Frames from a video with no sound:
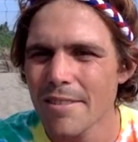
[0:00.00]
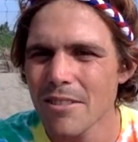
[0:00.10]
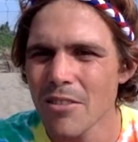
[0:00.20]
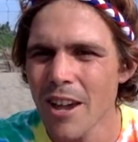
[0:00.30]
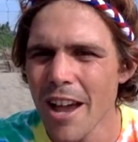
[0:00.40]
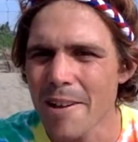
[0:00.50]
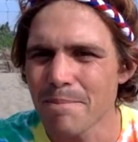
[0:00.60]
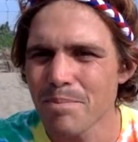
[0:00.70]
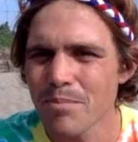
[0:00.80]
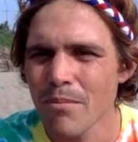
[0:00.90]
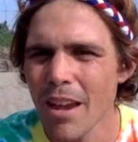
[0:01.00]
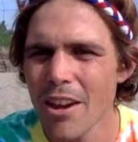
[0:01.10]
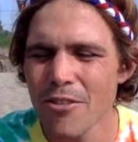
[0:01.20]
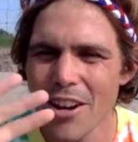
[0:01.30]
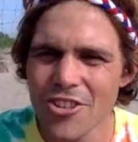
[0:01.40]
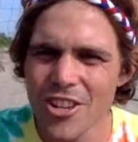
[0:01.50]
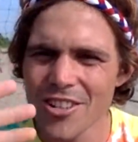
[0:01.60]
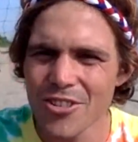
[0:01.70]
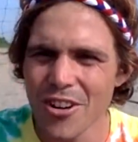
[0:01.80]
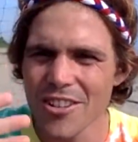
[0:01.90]
All right. Hey, Reggie
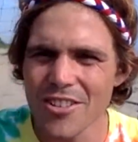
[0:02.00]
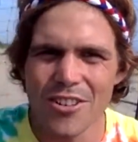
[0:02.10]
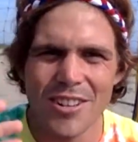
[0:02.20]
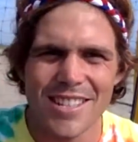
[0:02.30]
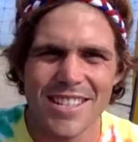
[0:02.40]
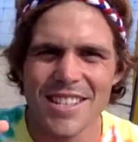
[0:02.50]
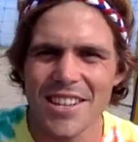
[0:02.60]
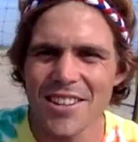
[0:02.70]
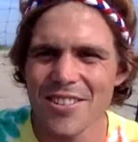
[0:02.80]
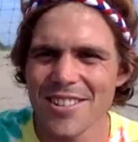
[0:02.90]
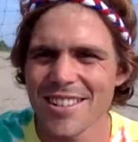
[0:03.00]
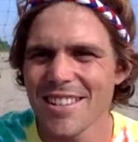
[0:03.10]
in Toronto. Nice to see you.